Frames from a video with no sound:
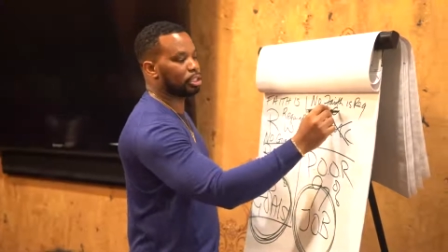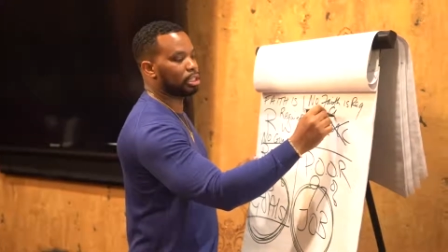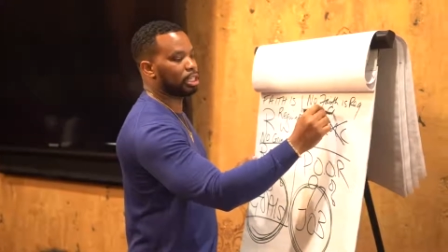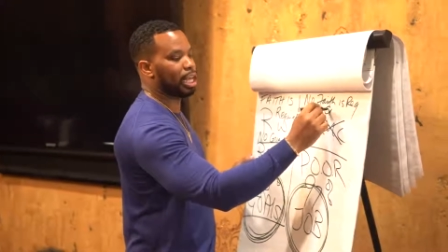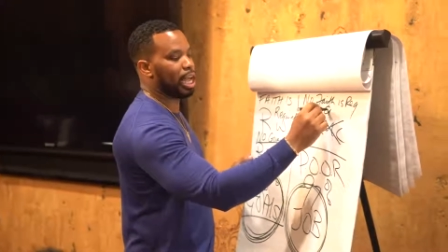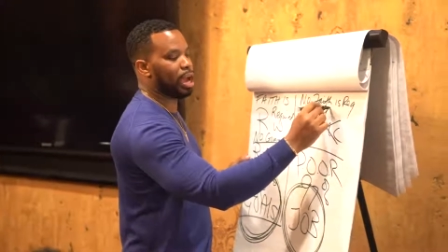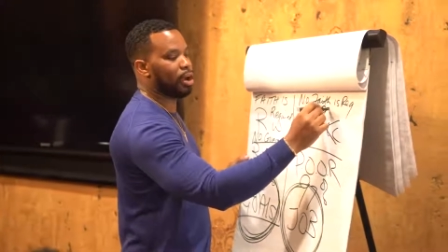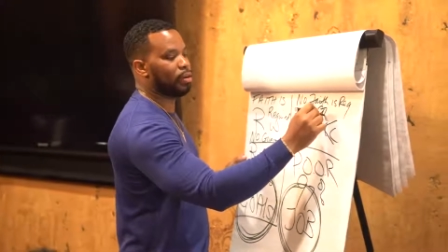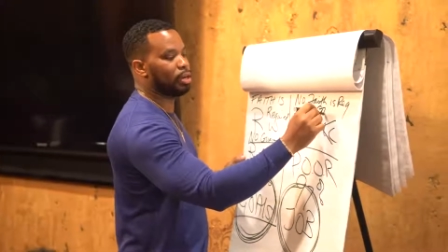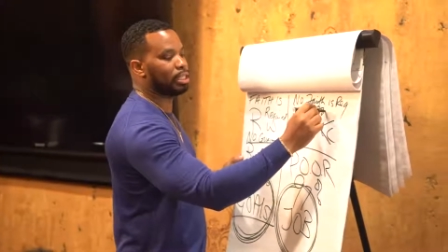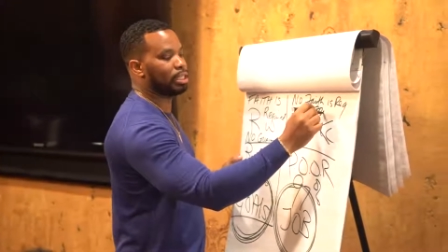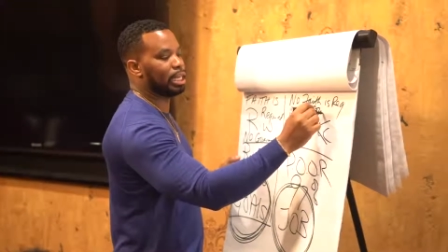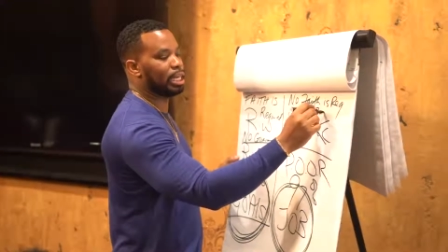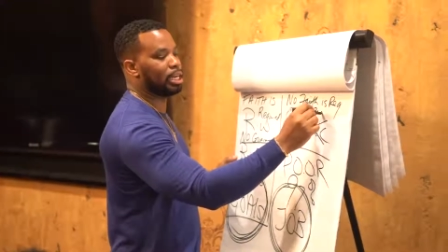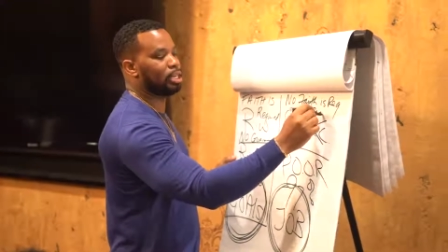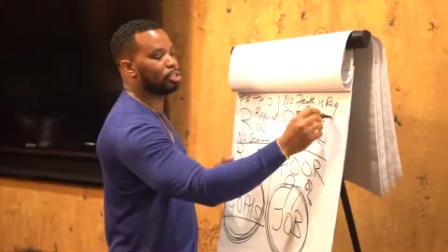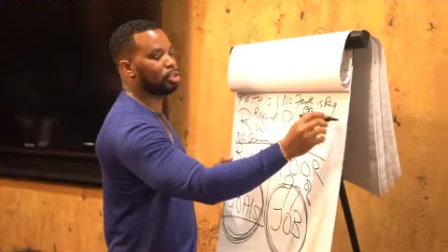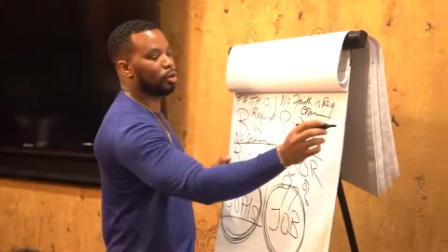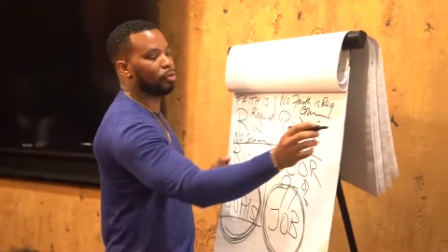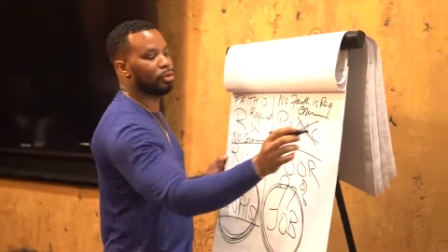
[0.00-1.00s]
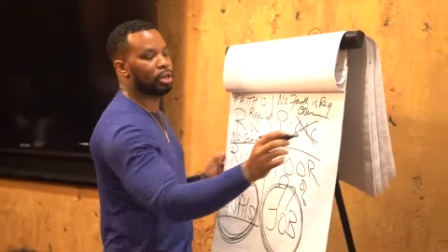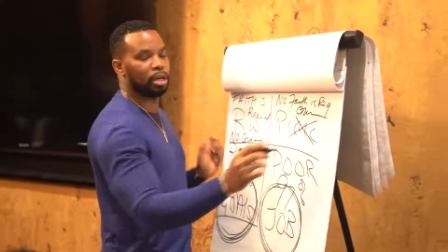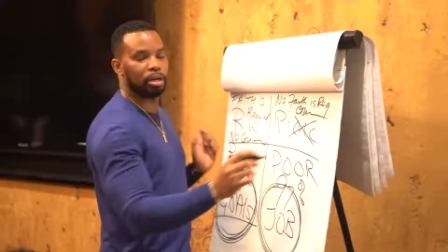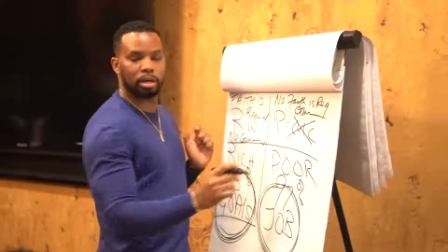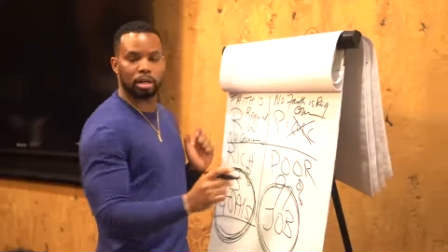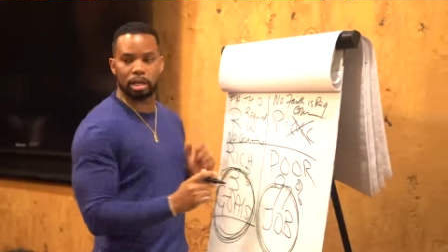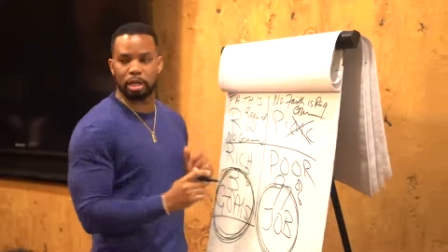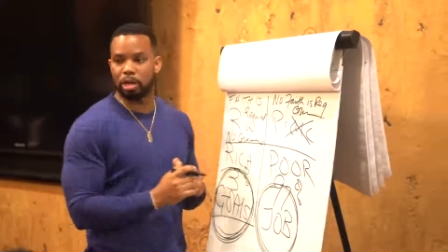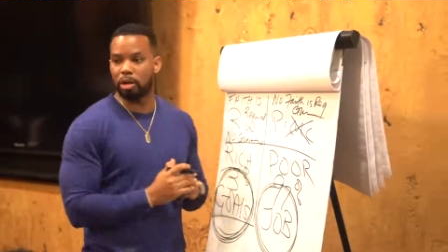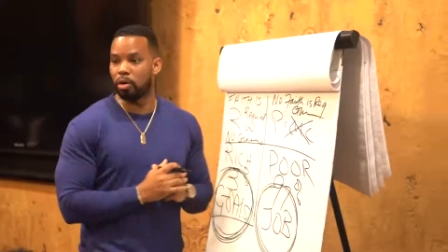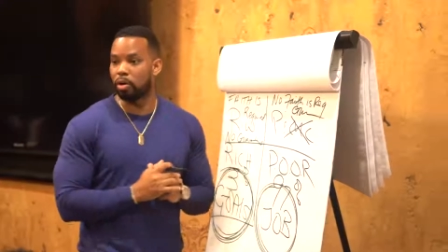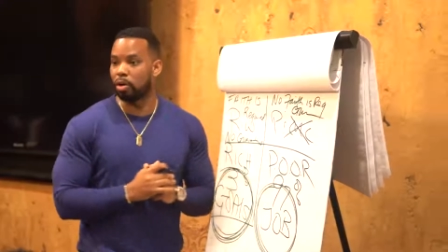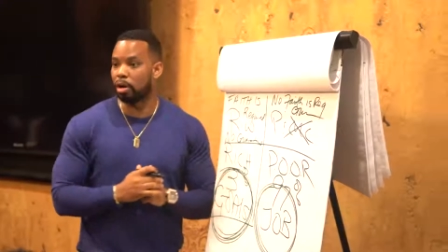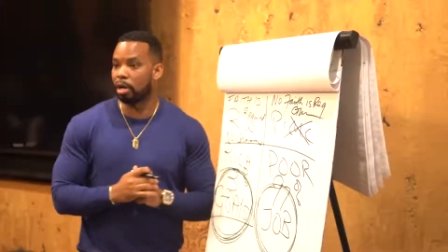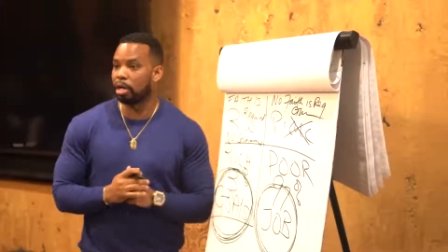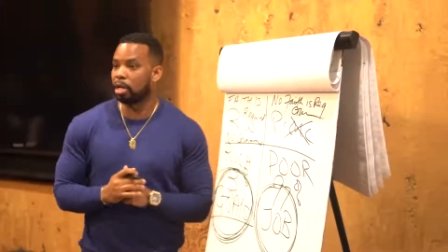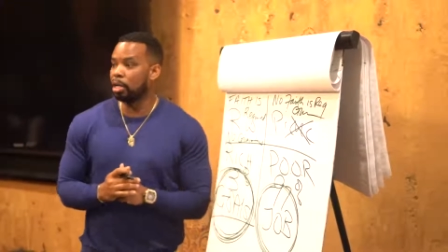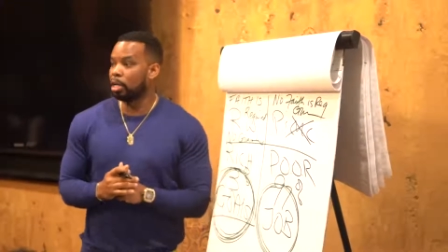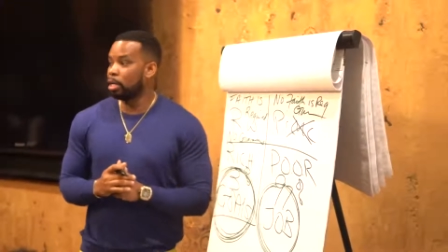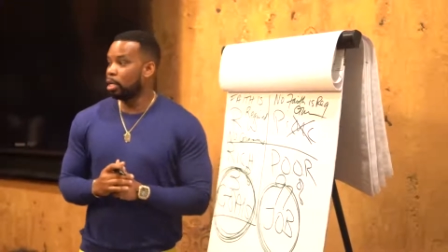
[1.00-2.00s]
There's guarantees over here
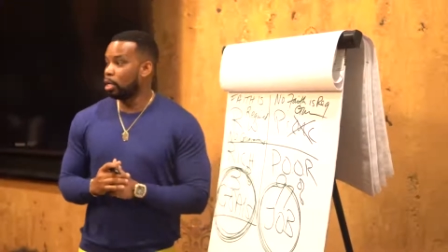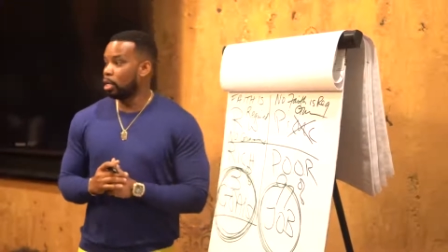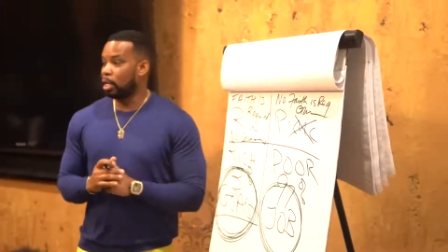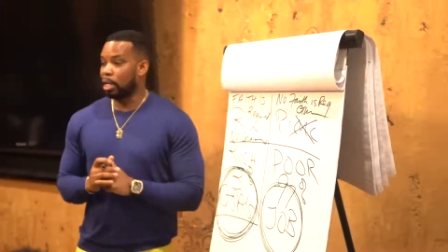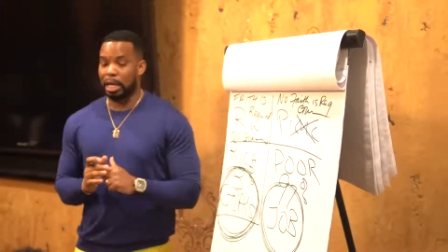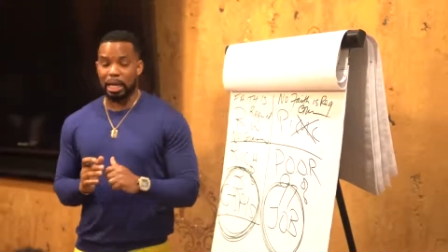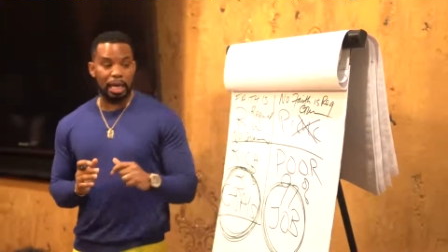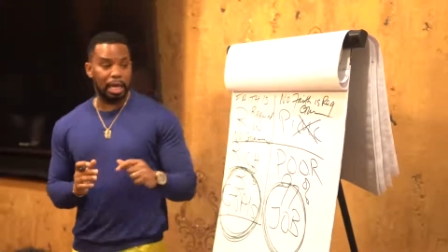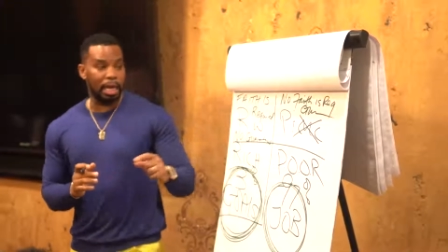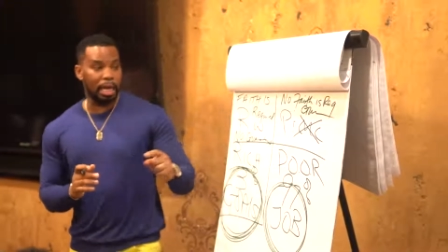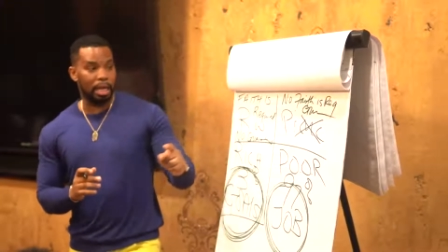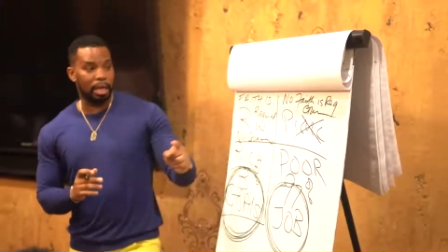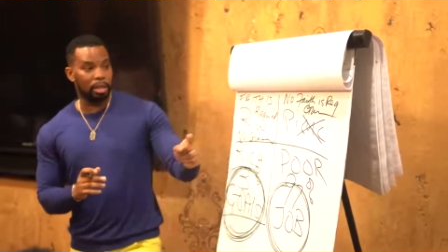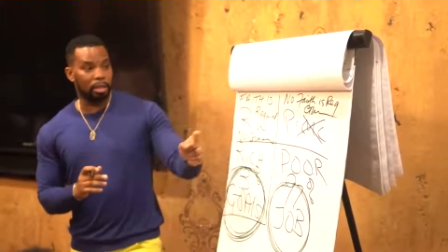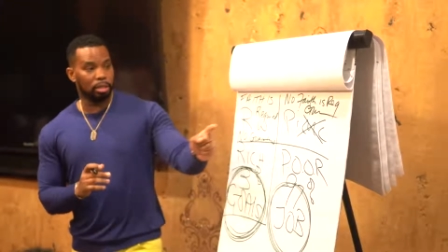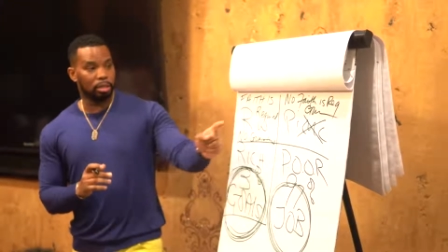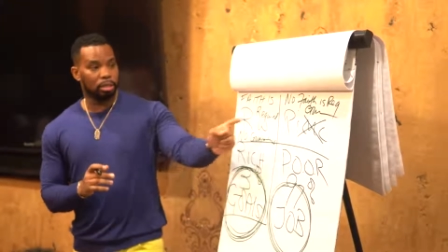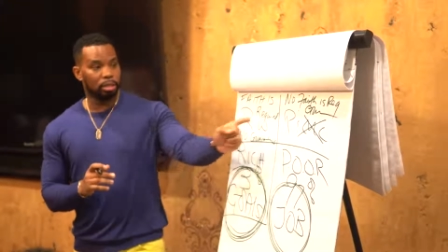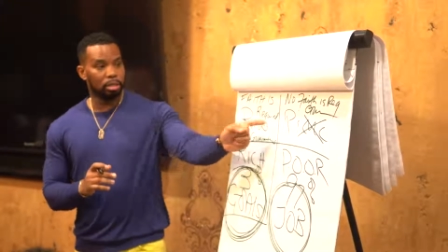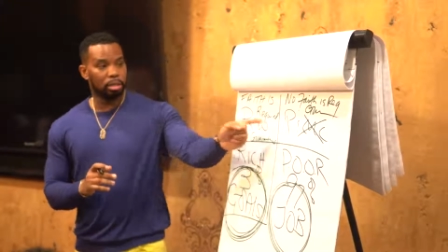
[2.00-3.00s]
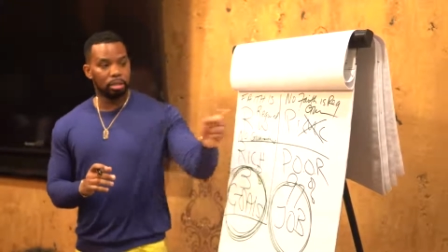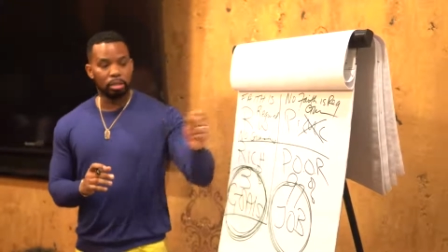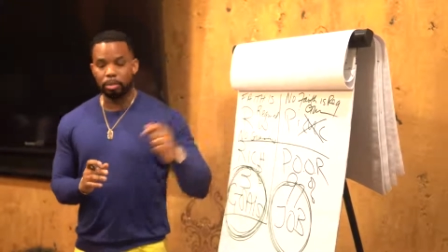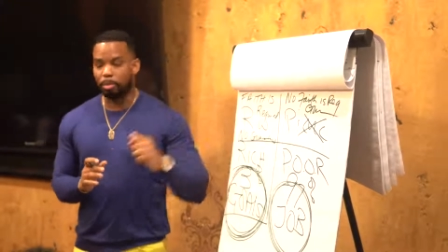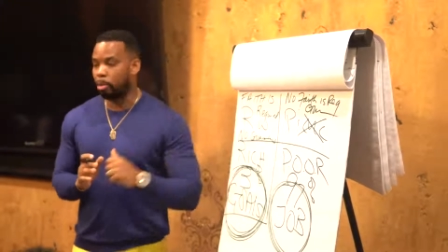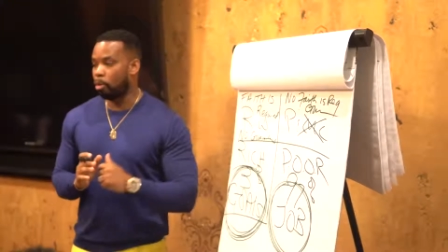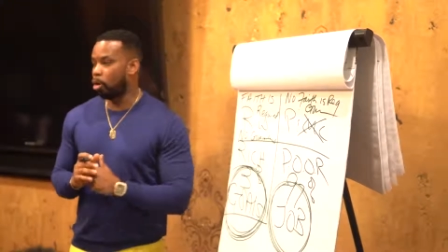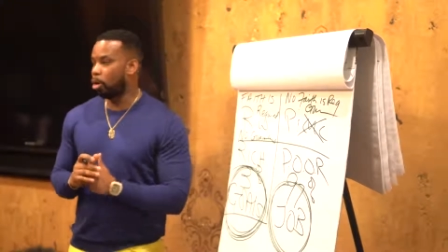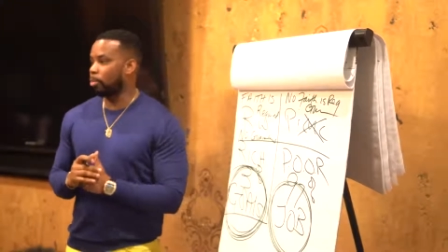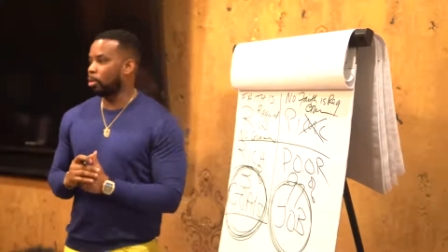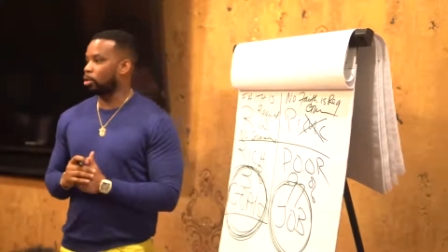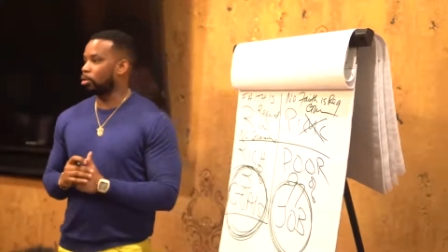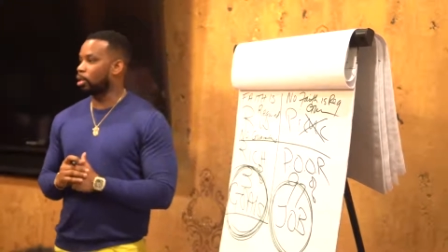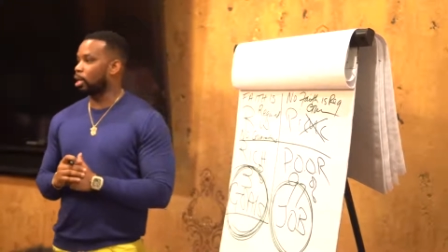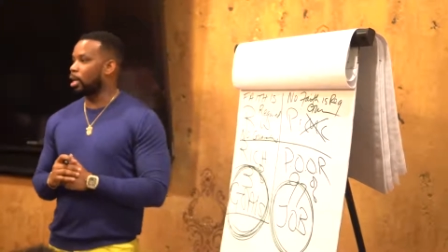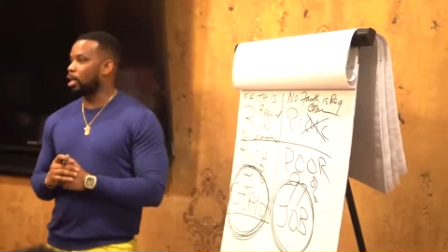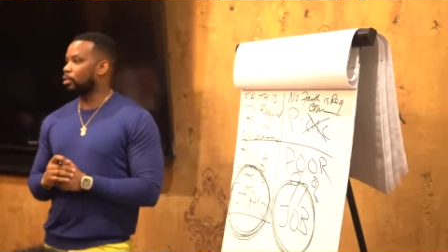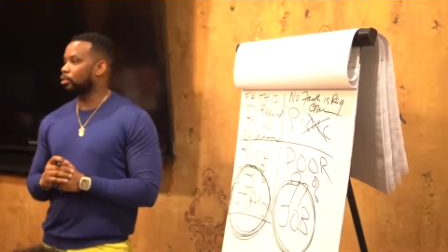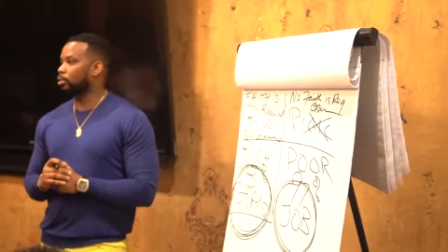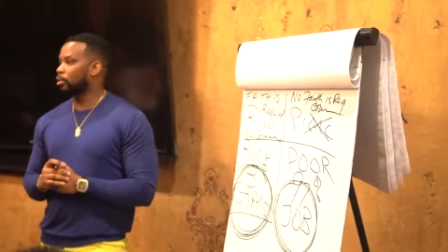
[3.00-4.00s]
galore in the poor middle
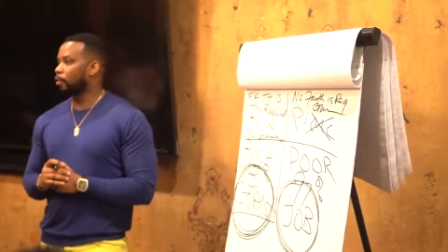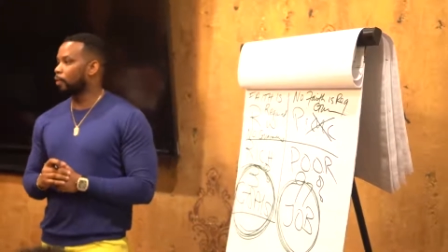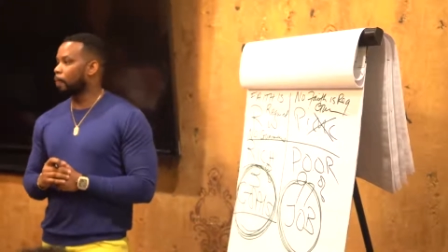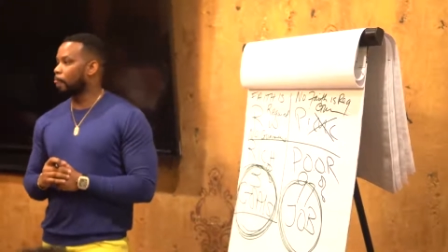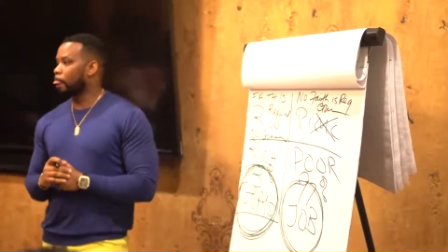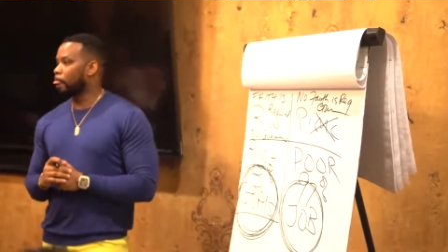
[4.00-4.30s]
class.